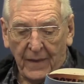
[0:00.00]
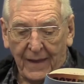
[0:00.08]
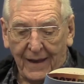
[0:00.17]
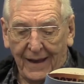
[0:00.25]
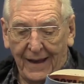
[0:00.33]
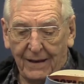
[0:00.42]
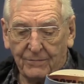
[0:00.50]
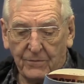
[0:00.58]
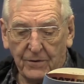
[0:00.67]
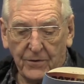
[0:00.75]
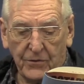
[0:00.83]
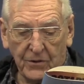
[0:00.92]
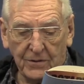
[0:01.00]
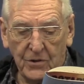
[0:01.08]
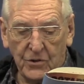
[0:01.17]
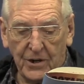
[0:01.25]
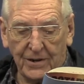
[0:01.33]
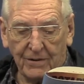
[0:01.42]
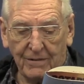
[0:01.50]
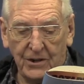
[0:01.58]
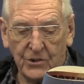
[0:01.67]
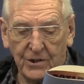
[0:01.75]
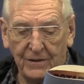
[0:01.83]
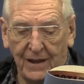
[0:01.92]
After a third
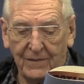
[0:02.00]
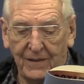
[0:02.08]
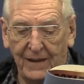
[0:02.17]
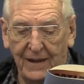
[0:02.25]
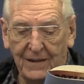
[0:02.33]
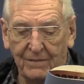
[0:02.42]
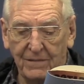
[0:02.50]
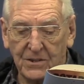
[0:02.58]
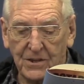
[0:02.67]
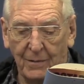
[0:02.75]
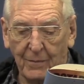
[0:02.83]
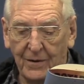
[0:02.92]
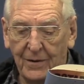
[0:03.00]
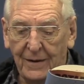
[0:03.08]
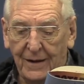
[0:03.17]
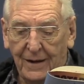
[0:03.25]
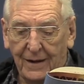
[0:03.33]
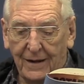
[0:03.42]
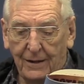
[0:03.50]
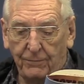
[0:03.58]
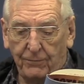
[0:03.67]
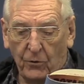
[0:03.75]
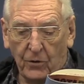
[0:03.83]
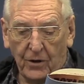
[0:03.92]
generation at the end of the summer, a
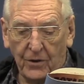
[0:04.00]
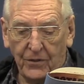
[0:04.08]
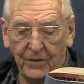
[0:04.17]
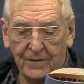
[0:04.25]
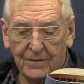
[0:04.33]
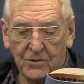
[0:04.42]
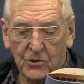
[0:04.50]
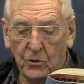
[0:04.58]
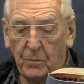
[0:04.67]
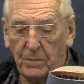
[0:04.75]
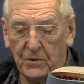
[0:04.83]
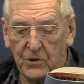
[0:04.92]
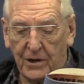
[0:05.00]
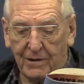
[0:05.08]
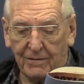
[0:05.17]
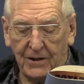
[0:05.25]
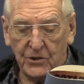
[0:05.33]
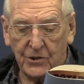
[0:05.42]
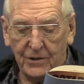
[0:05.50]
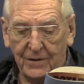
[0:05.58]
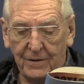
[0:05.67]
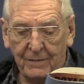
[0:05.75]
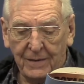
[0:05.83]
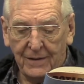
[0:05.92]
fourth super generation,
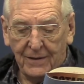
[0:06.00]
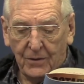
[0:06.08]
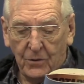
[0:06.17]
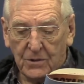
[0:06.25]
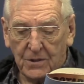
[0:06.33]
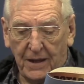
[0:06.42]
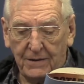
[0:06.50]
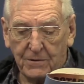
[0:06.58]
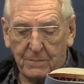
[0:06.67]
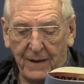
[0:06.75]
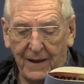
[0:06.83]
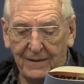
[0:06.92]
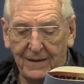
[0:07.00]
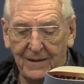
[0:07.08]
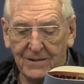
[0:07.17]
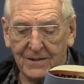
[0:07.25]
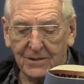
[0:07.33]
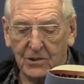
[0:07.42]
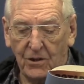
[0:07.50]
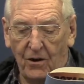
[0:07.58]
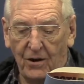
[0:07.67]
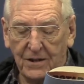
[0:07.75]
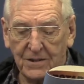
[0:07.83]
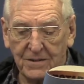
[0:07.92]
whose lifespan is as
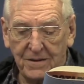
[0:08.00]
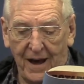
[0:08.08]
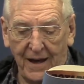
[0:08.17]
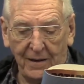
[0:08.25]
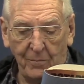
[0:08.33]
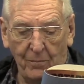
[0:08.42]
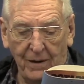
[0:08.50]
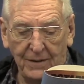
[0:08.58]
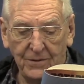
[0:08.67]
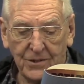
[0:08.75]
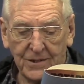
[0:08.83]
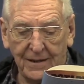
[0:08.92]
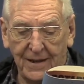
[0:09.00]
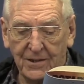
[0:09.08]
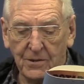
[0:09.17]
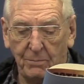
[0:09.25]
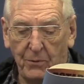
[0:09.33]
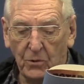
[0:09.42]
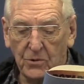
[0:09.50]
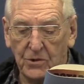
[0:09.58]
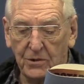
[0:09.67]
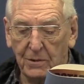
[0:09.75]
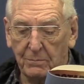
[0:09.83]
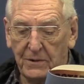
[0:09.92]
long as 9 months, as opposed
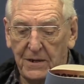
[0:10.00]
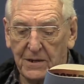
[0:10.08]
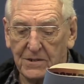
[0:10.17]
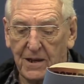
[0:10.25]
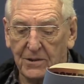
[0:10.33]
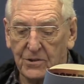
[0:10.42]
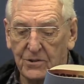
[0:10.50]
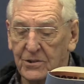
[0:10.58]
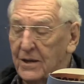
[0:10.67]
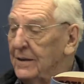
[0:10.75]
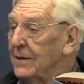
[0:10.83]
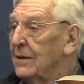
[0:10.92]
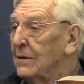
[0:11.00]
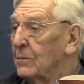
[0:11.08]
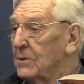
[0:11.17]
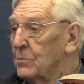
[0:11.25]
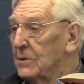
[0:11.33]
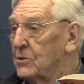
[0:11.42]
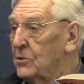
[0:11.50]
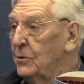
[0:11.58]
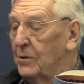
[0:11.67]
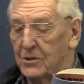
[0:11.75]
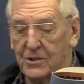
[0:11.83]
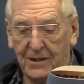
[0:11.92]
to the predecessors, which was 2
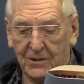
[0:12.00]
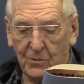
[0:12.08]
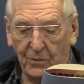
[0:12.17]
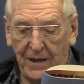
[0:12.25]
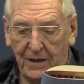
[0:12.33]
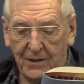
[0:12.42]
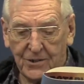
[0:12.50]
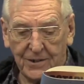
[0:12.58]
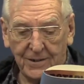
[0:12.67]
to 6 weeks,